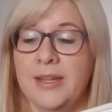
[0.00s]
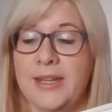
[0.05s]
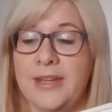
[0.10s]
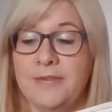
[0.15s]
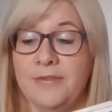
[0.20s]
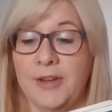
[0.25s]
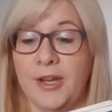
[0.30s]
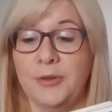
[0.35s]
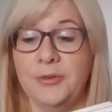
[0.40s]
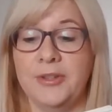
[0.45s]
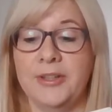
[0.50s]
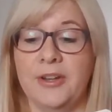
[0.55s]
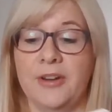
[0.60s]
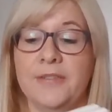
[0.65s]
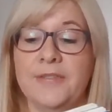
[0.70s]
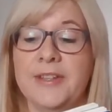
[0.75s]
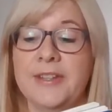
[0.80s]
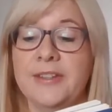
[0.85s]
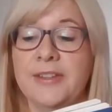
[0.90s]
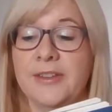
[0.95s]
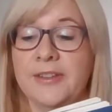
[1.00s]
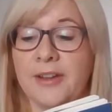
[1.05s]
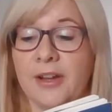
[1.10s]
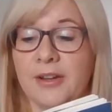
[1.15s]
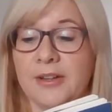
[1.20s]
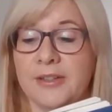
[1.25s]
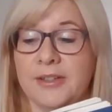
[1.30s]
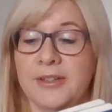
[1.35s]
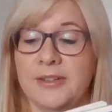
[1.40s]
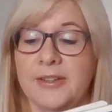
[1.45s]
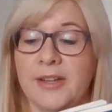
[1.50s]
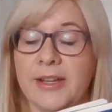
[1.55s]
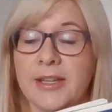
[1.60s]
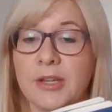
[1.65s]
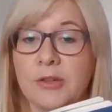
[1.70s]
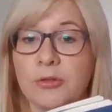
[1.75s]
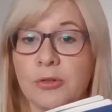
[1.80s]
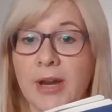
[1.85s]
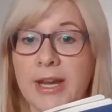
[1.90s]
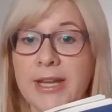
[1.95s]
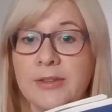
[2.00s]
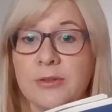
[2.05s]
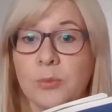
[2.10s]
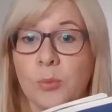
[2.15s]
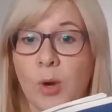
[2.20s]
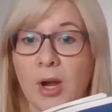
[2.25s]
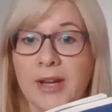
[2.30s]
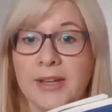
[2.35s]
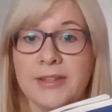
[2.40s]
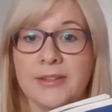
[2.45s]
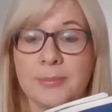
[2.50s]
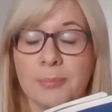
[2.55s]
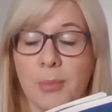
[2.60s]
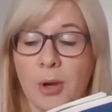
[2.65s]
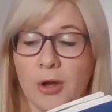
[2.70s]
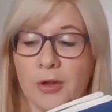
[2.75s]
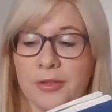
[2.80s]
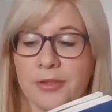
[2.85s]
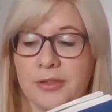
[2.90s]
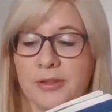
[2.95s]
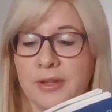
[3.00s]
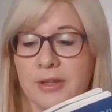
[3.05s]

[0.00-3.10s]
He floated off into the darkness like a great white moth.